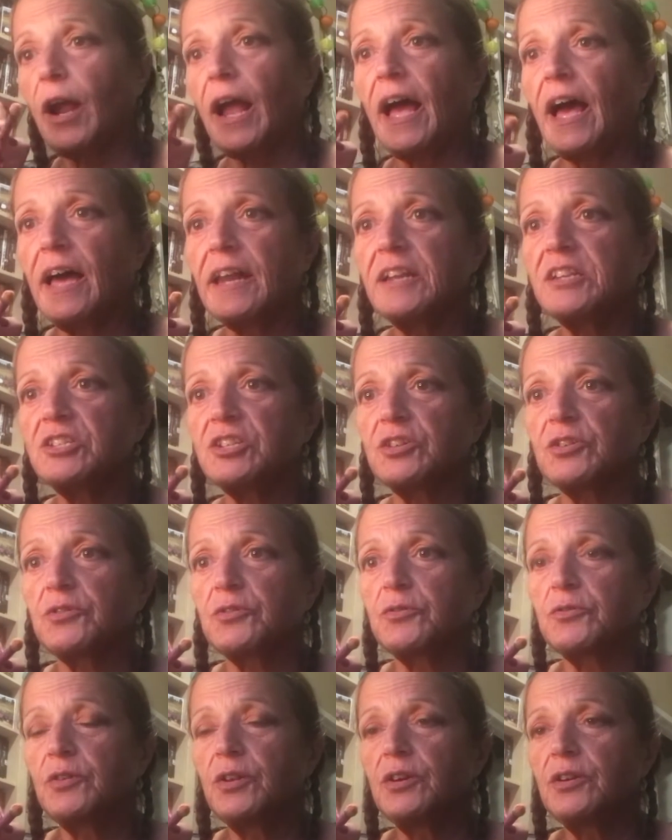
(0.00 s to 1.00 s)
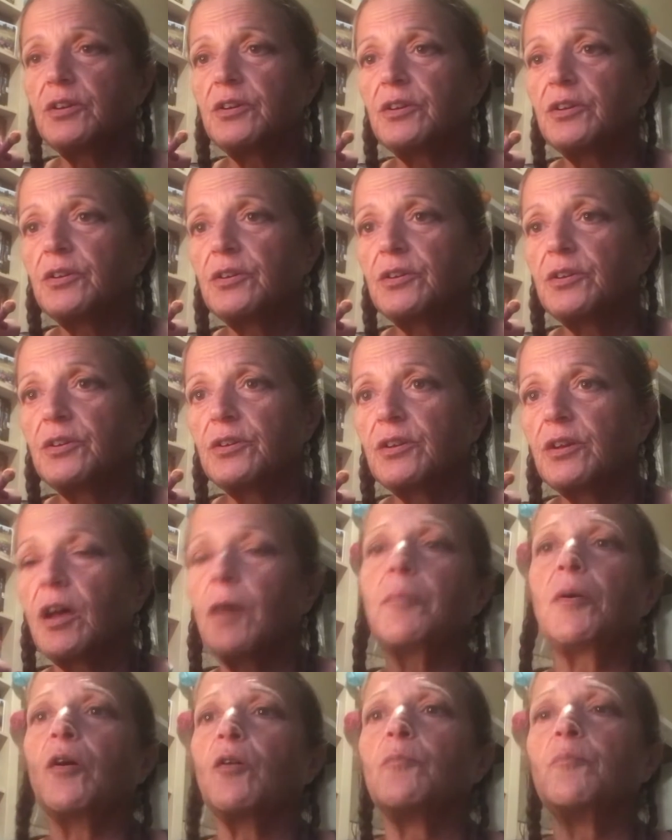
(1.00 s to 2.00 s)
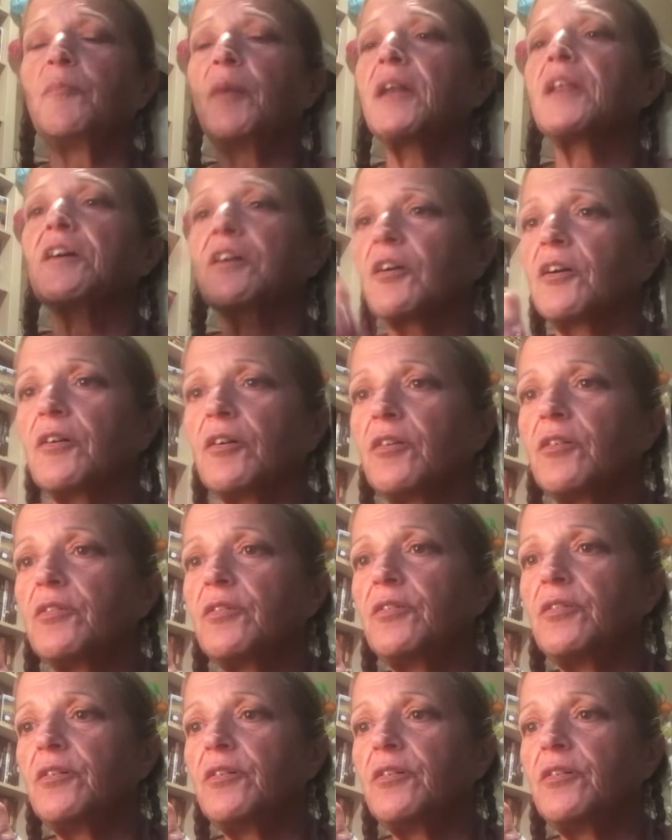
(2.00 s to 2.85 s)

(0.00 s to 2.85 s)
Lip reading: attitude about medical